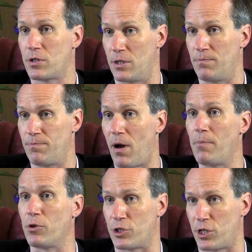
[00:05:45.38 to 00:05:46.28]
con
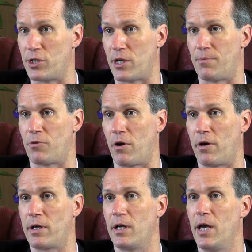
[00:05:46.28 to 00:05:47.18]
published first.
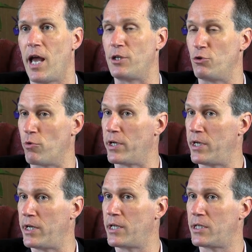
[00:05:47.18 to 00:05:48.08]
contemporary. Yep. Had you written
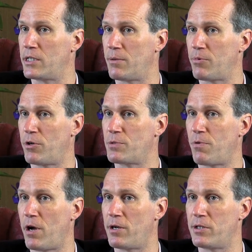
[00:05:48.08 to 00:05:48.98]
any contemporaries
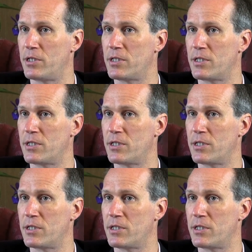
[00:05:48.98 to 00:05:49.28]
prior to this?